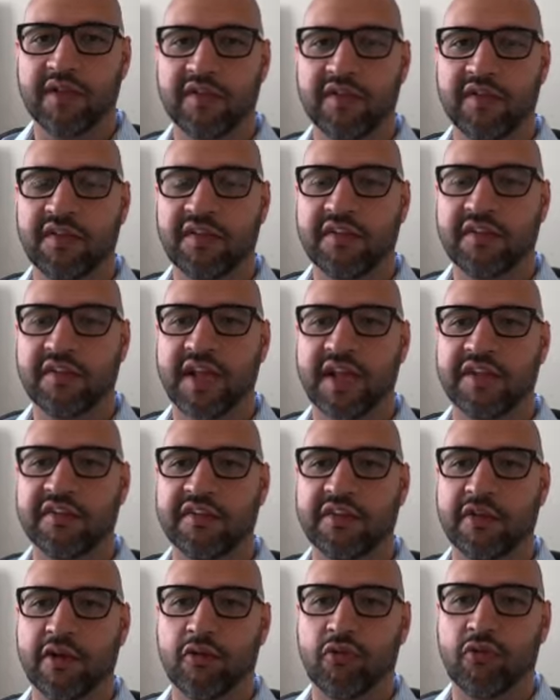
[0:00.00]
expenses.
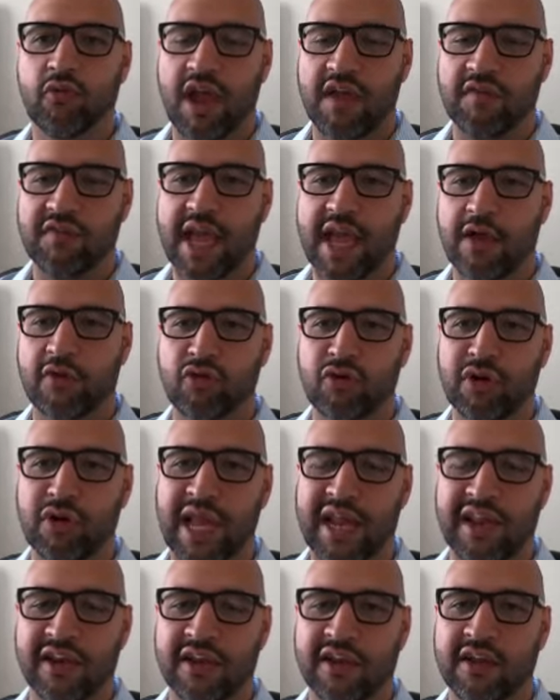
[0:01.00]
That's going to drive down
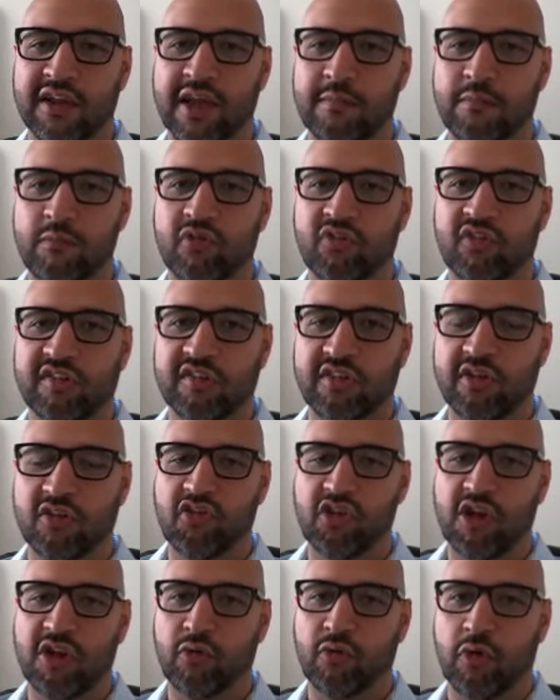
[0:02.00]
your net income, which is
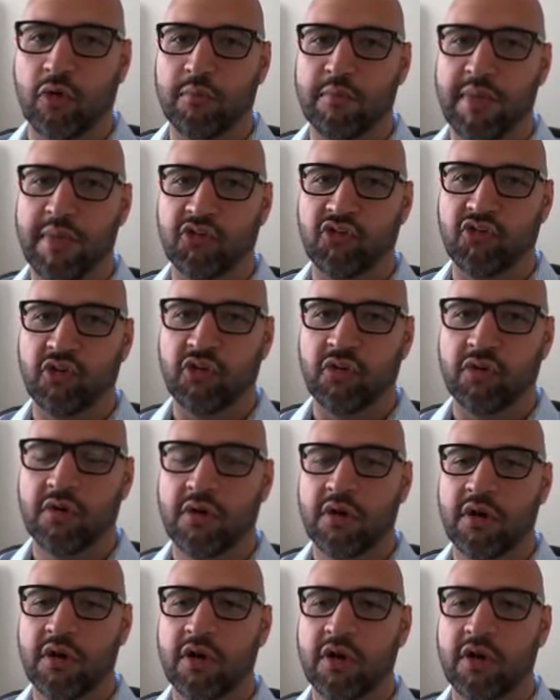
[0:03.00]
the general
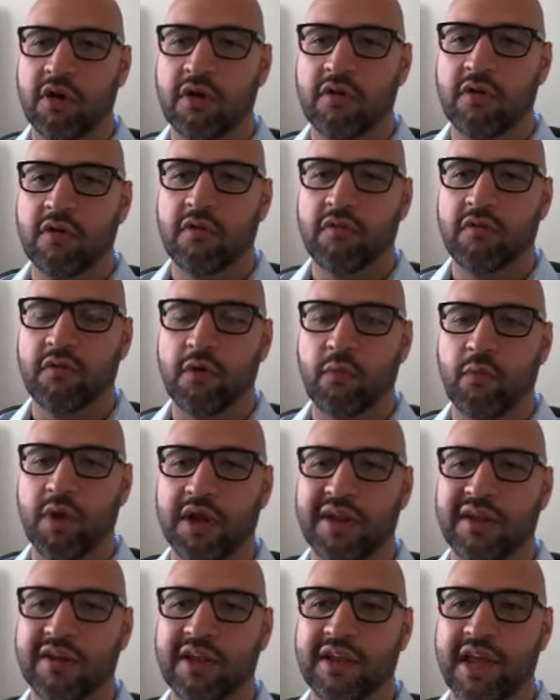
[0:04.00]
measure
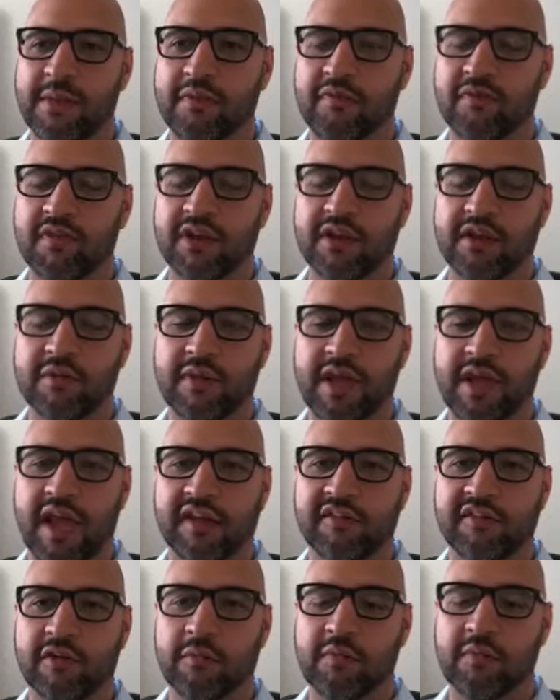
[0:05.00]
for what type of income
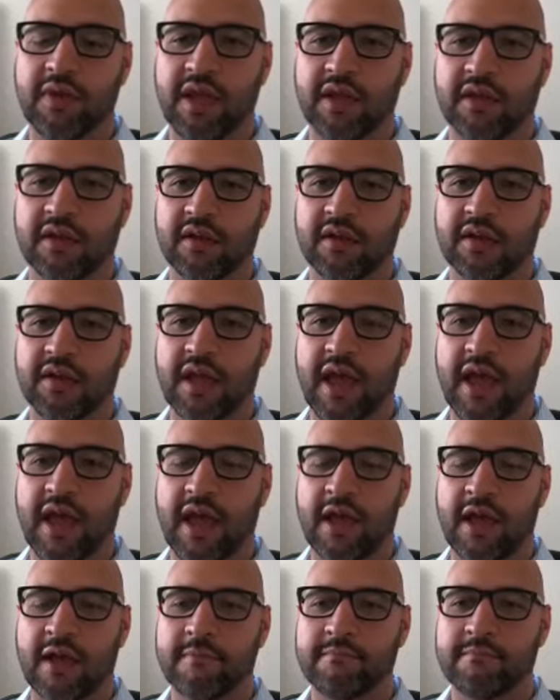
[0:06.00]
tax you're paying.
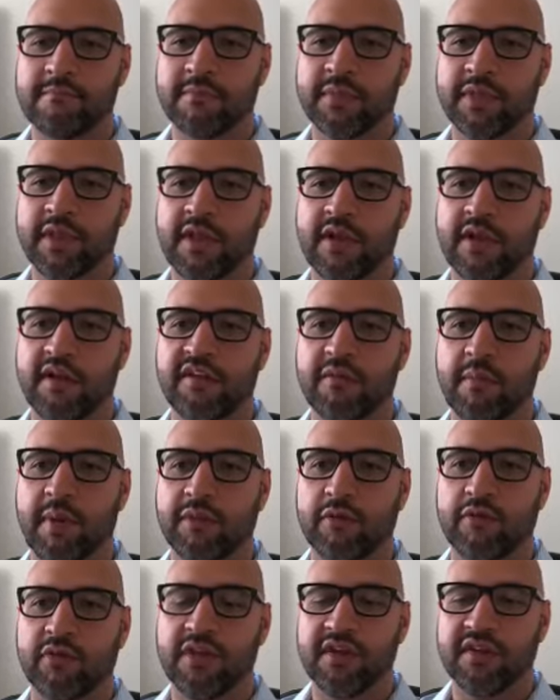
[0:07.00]

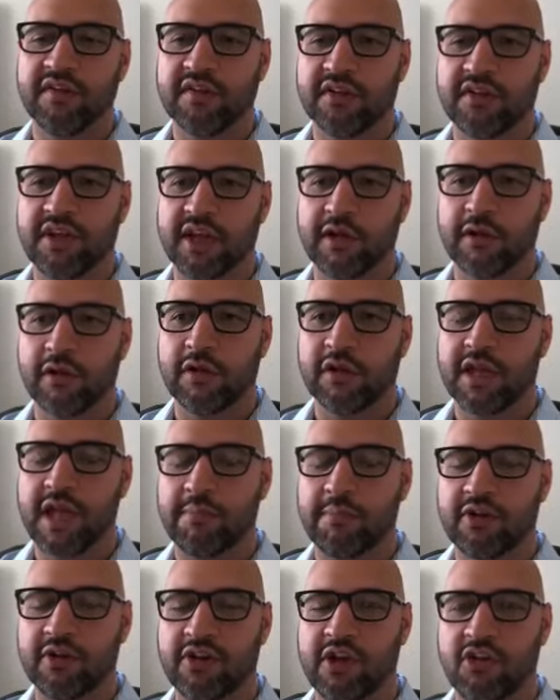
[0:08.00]
Some other things to take a
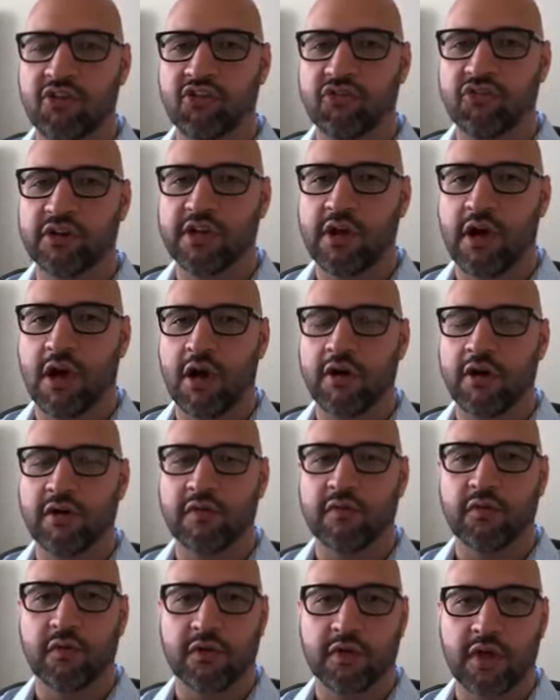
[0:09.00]
look at potentially
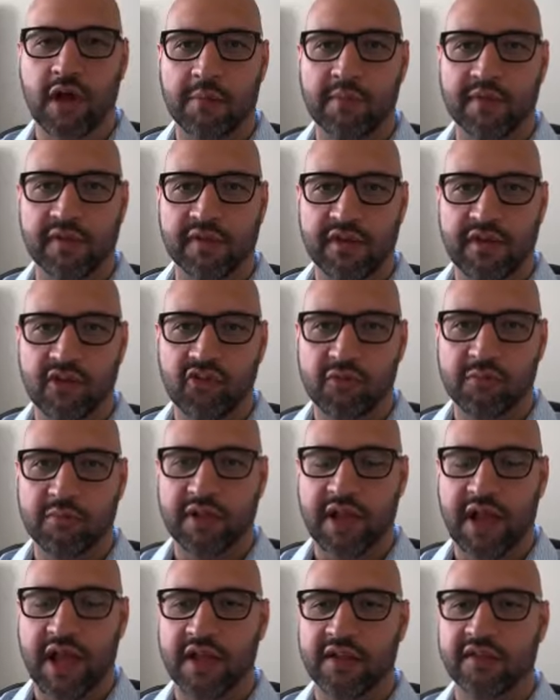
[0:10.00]
are deferred
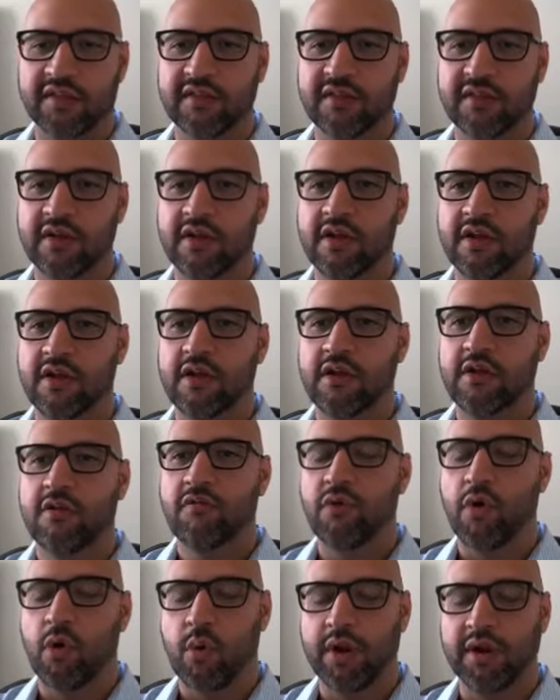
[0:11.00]
compensation plans,
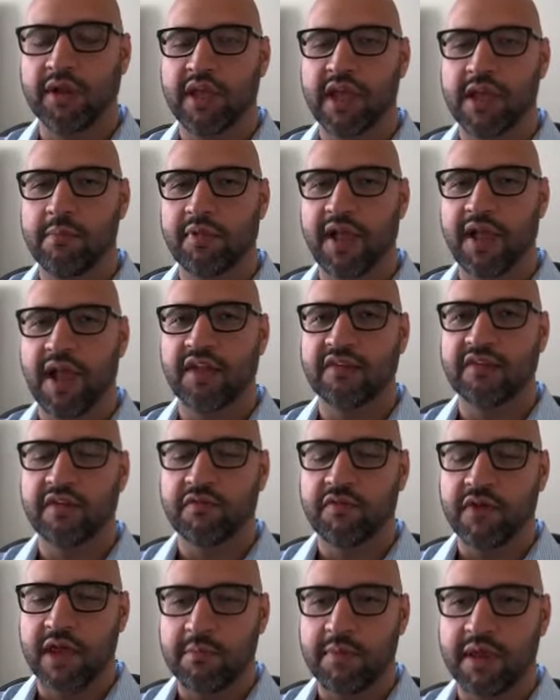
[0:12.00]
401k
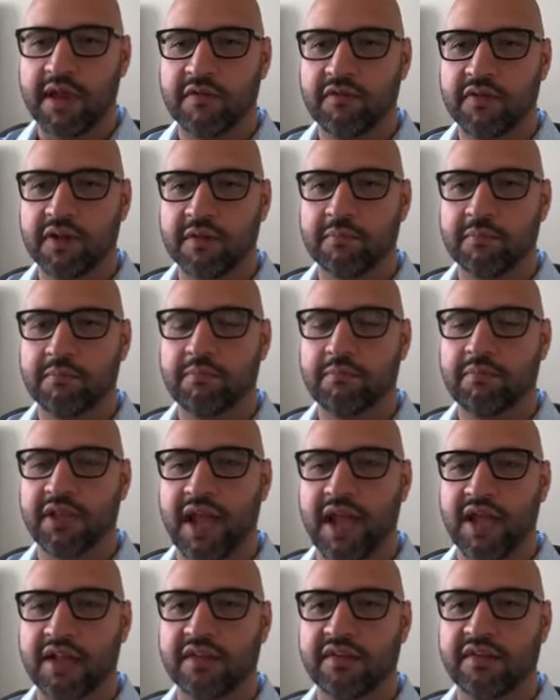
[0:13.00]
plans, defined benefit
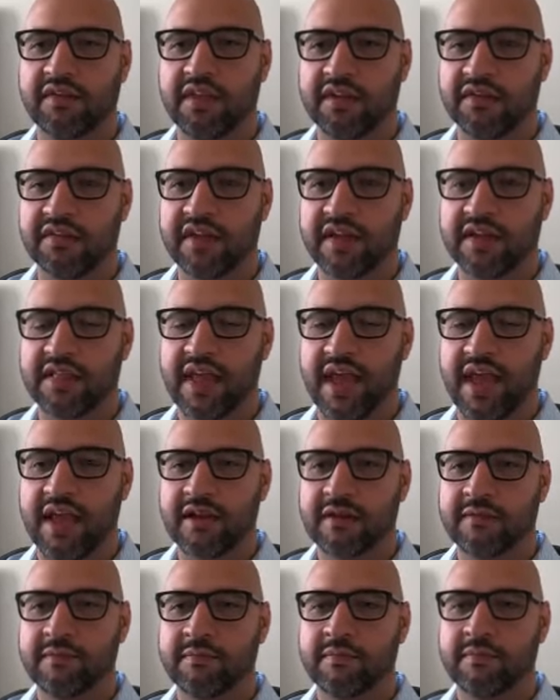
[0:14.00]
plans, things like
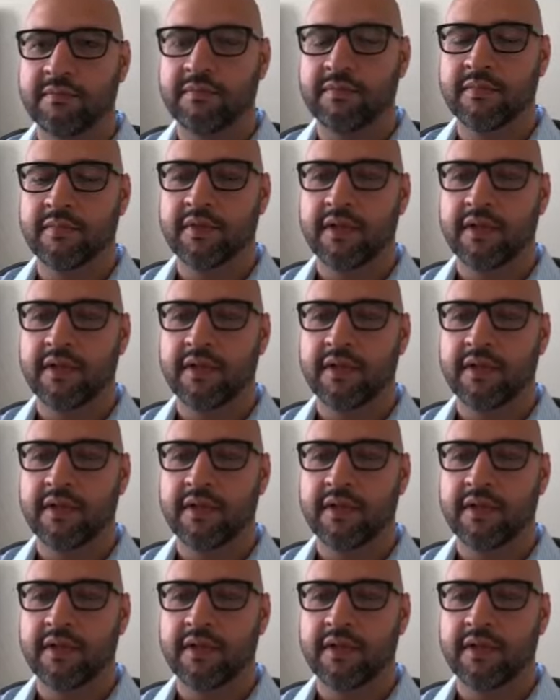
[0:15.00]
that.